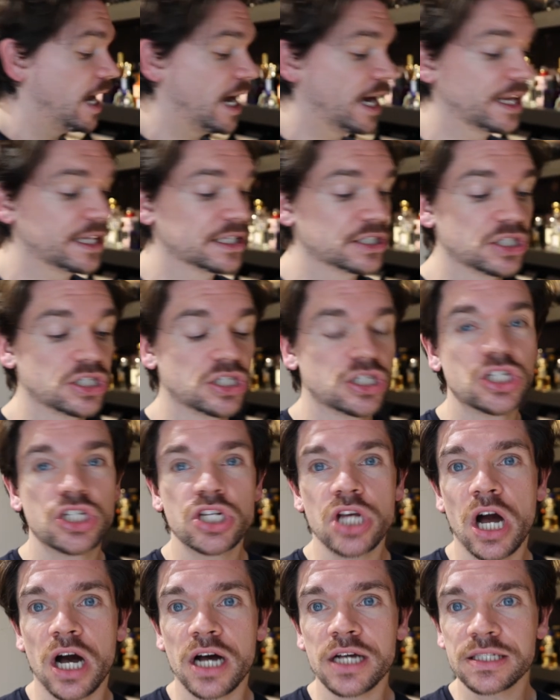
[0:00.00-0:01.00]
And it's
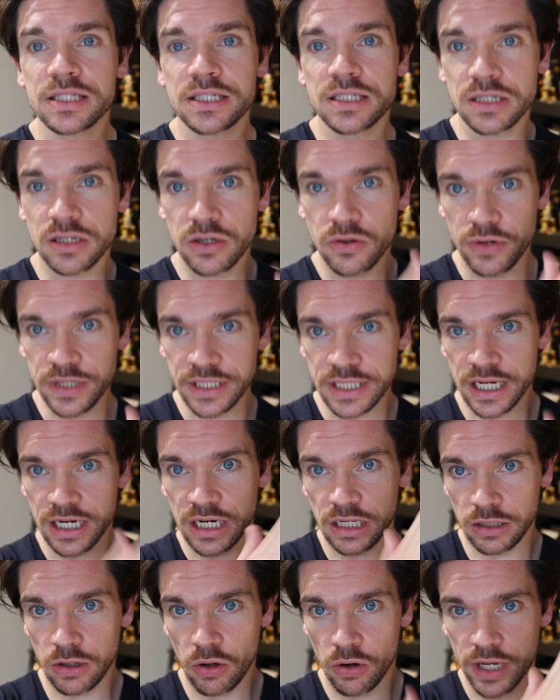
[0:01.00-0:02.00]
just going to
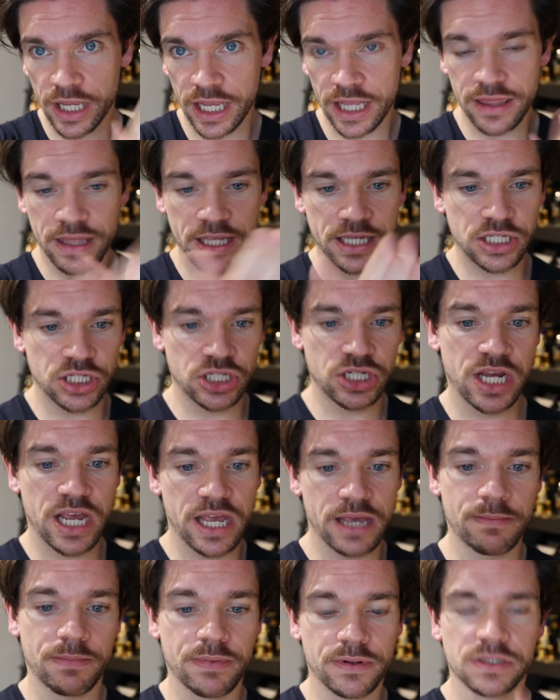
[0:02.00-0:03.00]
kind of lock in this
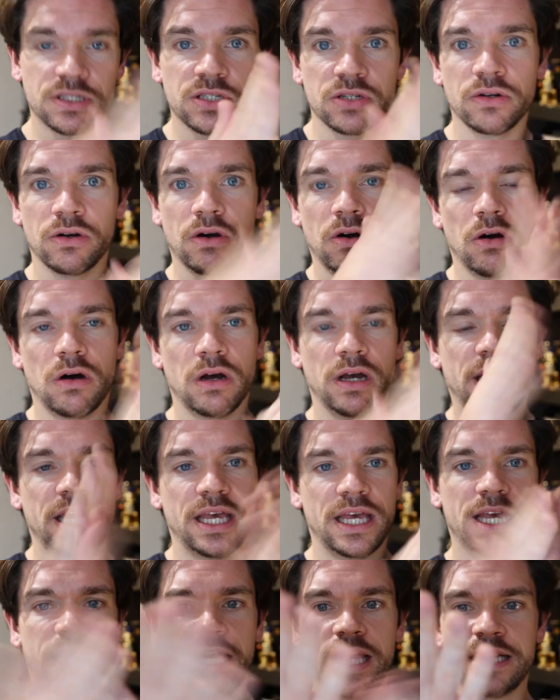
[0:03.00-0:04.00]
shape. So
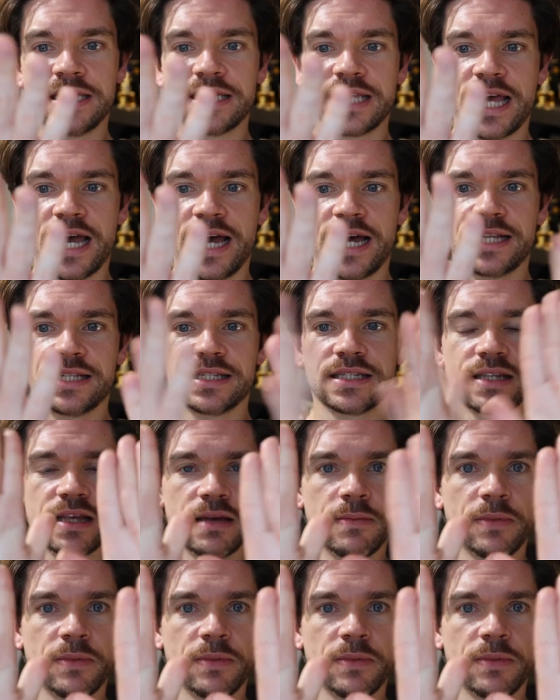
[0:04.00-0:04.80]
into the hands,